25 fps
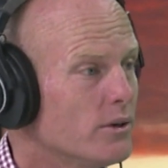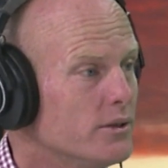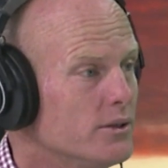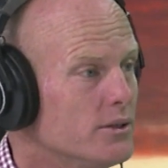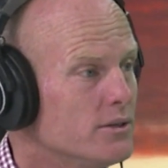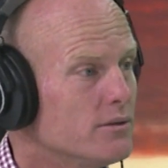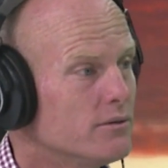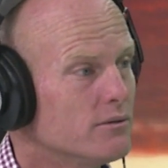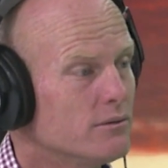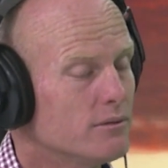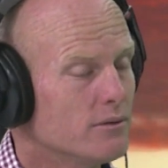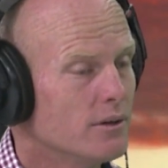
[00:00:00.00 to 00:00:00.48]
I
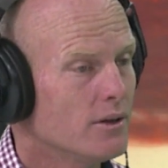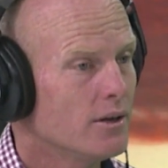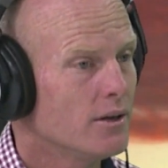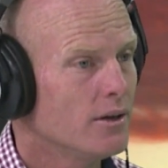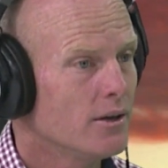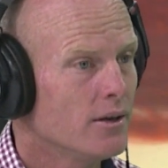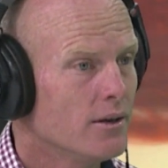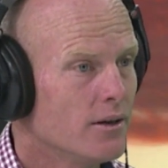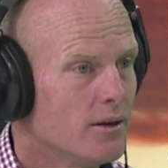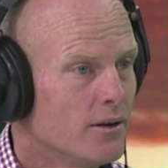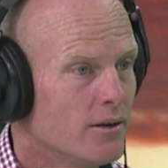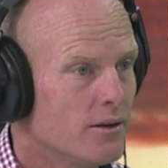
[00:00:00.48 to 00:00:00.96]
didn't,
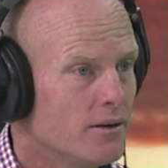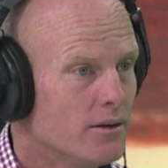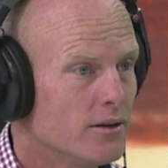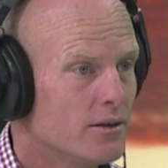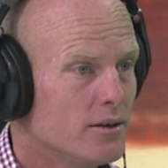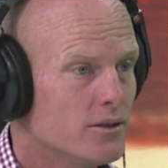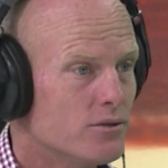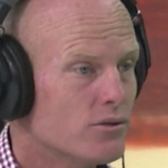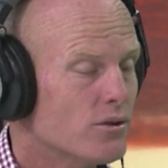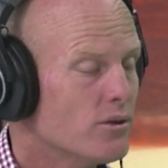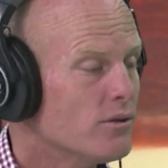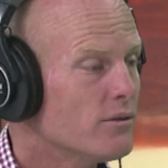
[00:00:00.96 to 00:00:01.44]

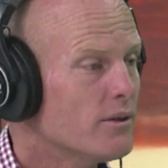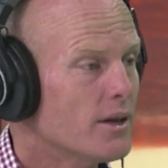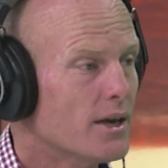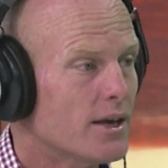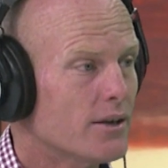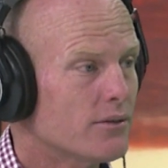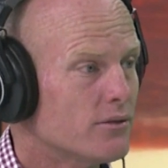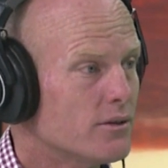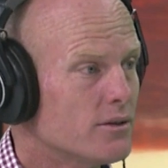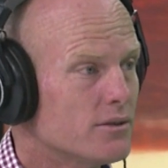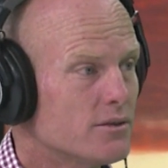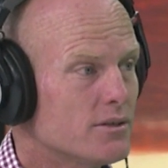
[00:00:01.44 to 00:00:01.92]
in
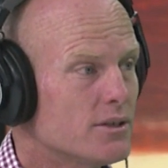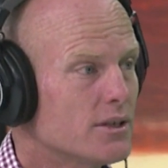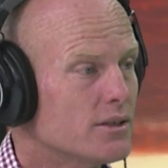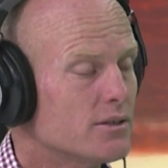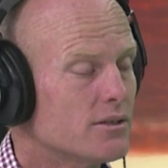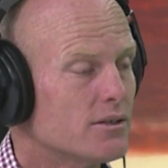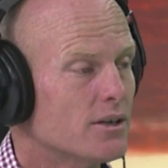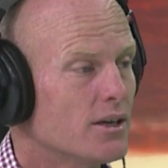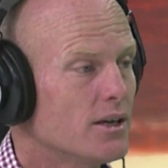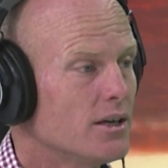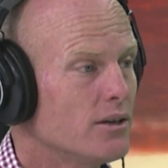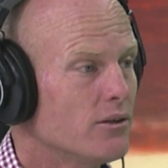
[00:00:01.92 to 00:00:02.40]

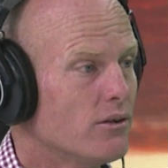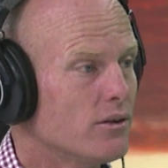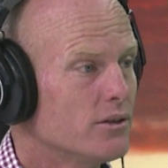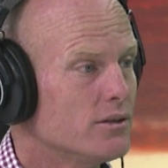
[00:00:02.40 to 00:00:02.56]
2016,